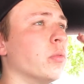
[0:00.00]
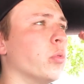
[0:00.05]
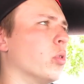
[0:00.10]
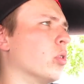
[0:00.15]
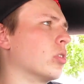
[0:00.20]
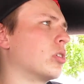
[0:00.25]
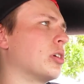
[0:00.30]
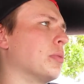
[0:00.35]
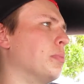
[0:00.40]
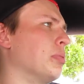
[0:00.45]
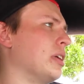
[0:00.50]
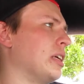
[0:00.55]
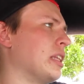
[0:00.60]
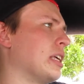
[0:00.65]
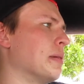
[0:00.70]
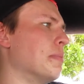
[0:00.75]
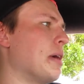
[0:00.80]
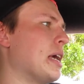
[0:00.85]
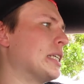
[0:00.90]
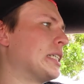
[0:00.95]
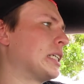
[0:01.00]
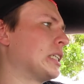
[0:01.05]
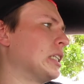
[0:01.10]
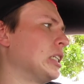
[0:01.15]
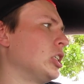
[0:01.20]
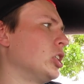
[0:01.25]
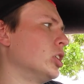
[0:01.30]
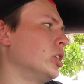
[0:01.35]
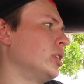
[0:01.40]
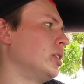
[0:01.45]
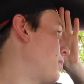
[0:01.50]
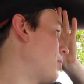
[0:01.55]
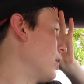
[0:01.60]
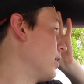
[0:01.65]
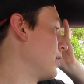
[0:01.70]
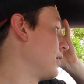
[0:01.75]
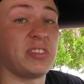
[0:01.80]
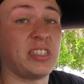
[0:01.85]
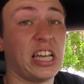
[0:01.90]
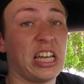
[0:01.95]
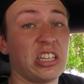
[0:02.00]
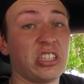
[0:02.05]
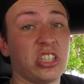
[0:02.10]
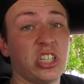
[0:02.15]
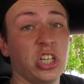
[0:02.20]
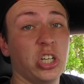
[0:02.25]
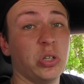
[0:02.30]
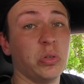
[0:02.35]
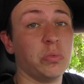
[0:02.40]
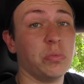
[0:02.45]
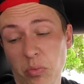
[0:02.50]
Well, completely amazingly good, but it takes 2.